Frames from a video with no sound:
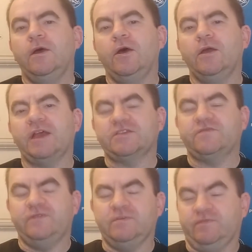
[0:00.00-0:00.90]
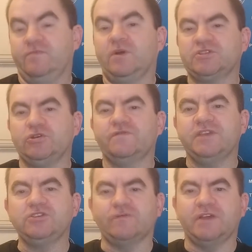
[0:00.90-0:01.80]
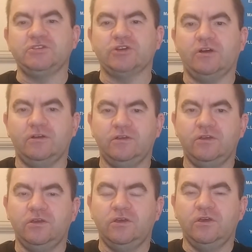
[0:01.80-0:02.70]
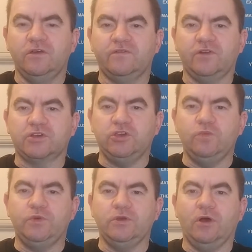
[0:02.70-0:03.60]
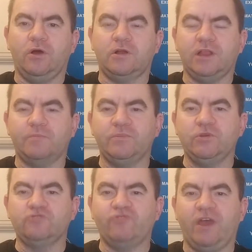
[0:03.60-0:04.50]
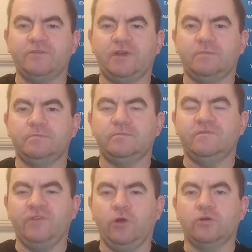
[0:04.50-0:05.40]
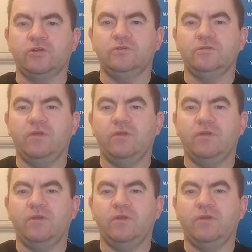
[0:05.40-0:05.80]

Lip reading: That's it for myself, Deejay Ranger, for a QPR club news roundup blog.